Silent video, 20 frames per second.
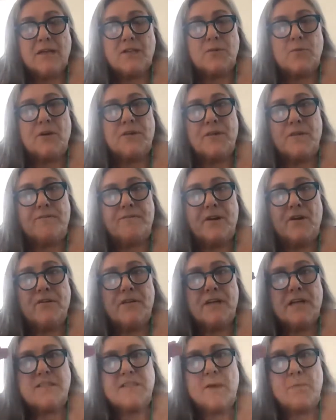Because what the fear
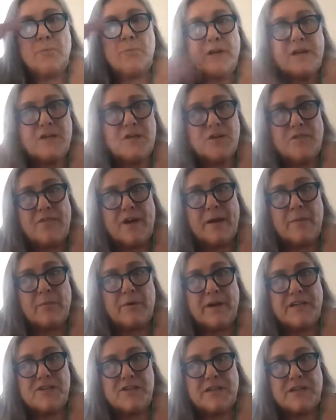does, it brings your
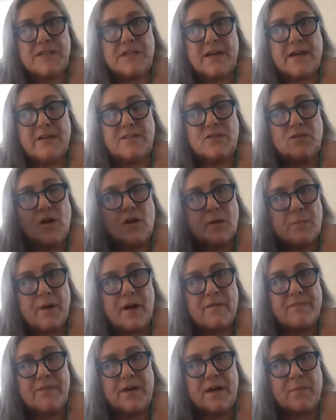vibration down. It's all
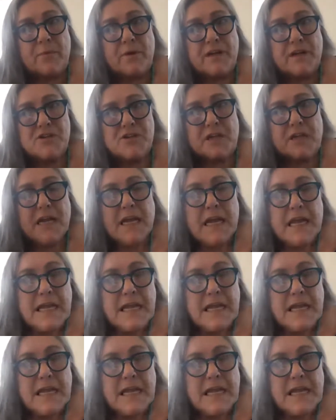about vibration.